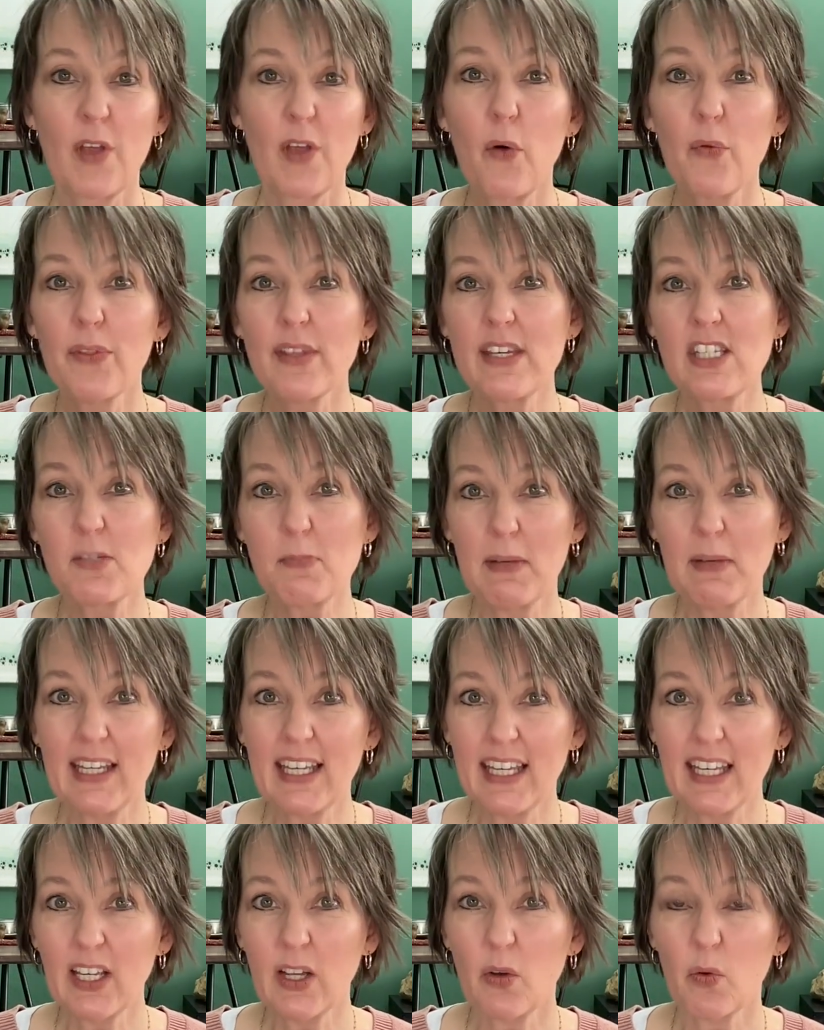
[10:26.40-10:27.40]
only
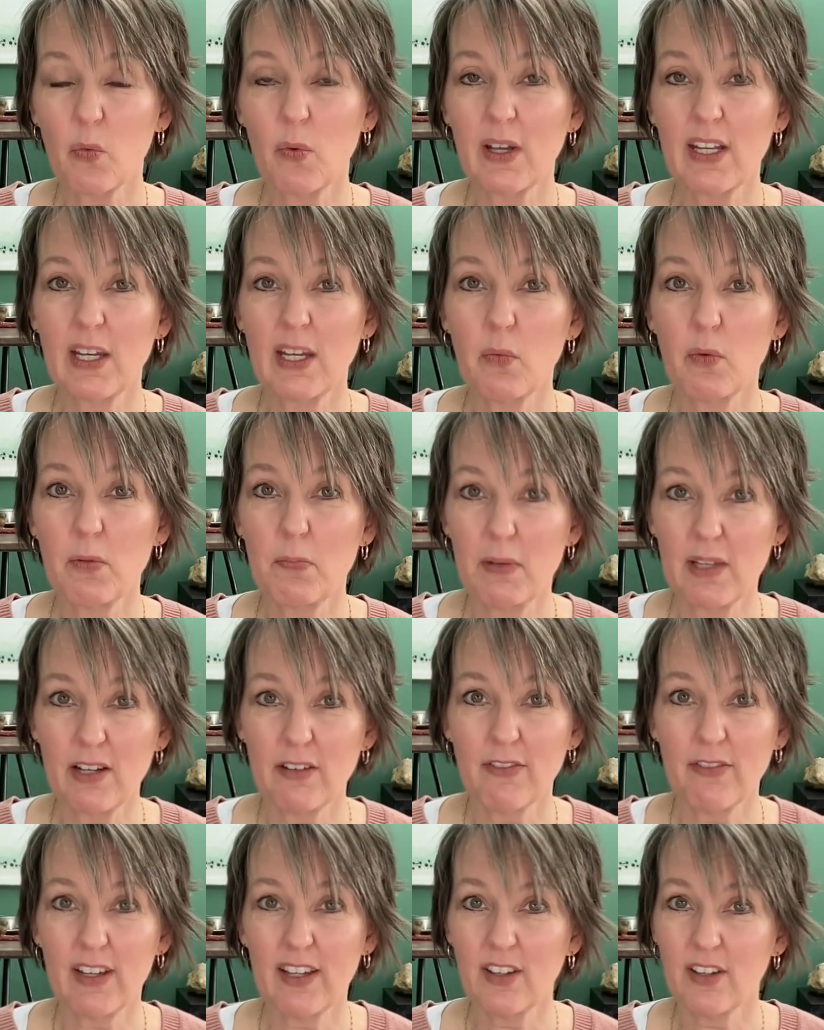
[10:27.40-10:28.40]
speaking when it would
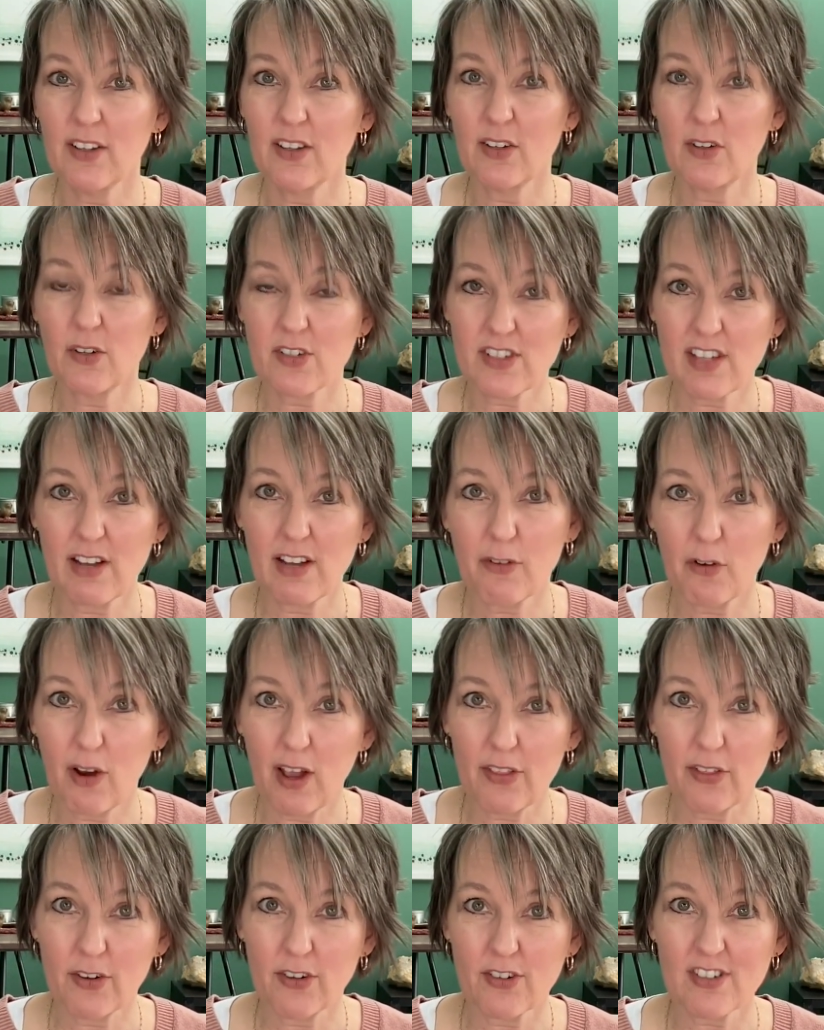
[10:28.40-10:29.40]
benefit yourself or
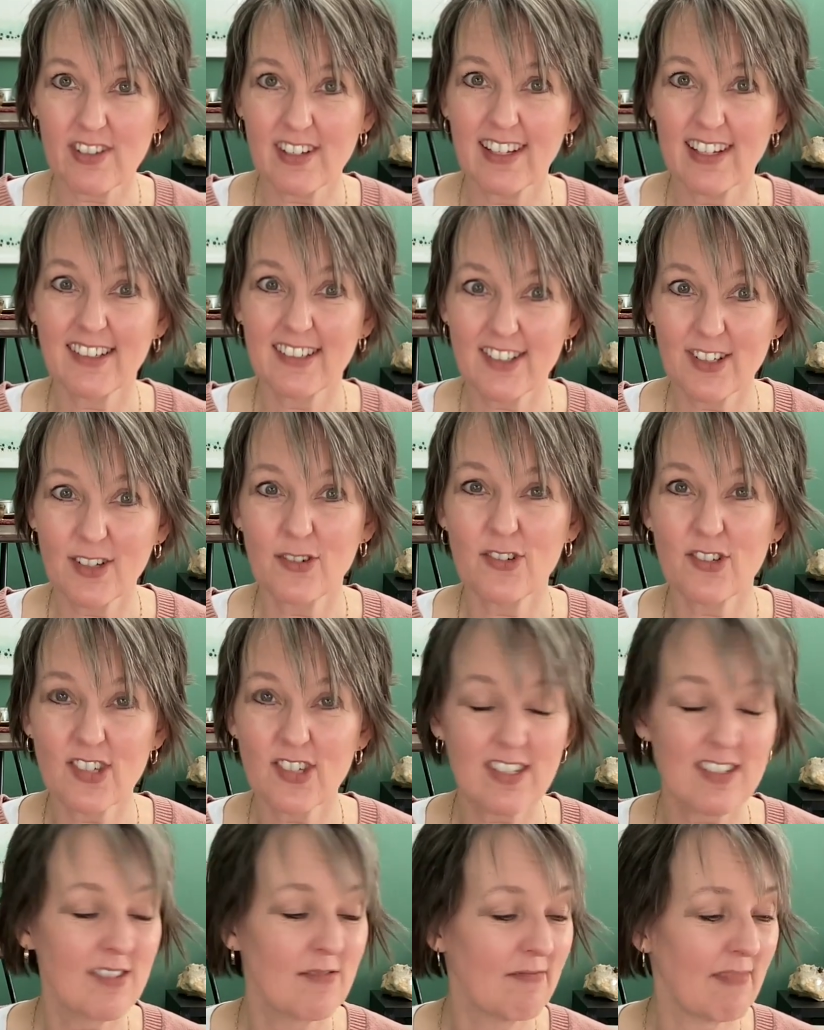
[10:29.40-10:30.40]
others. Like, don't
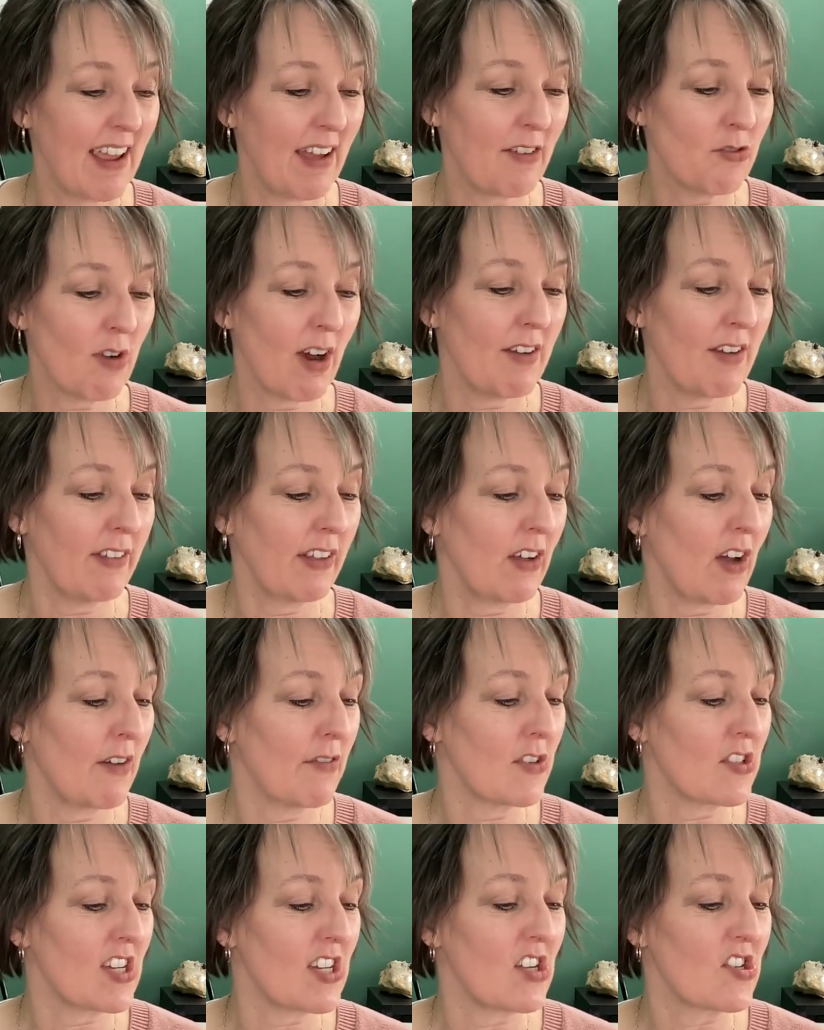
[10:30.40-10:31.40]
just have trifling
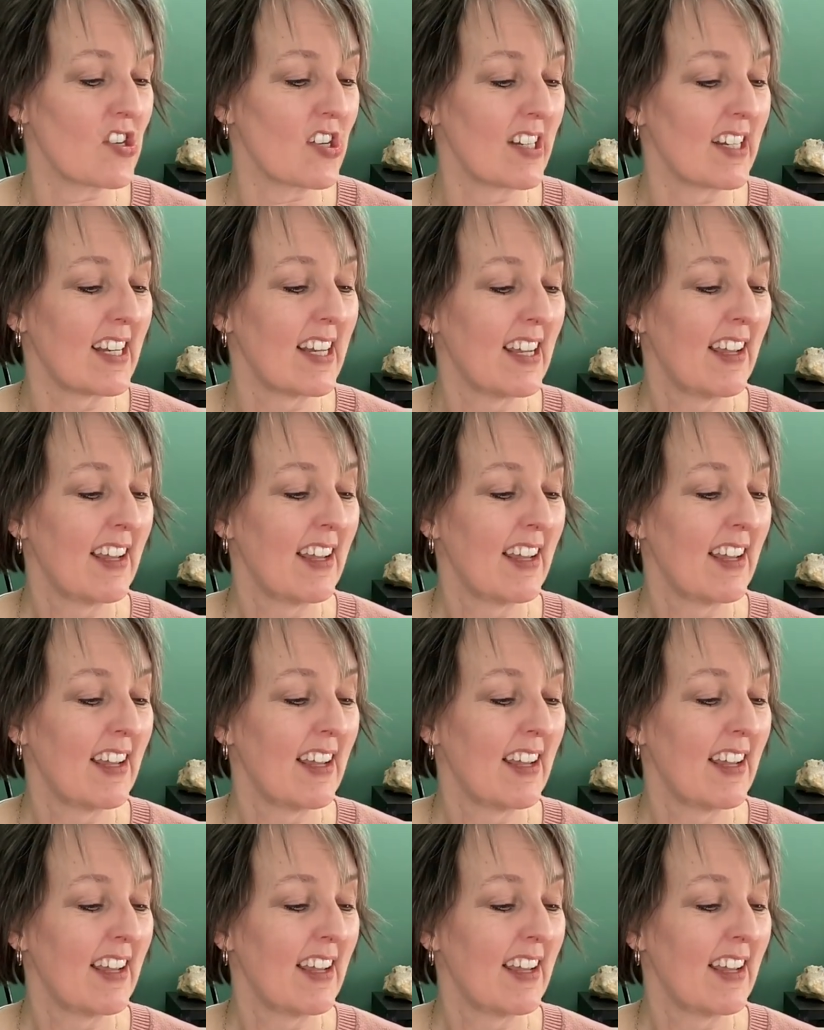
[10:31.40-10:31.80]
conversation.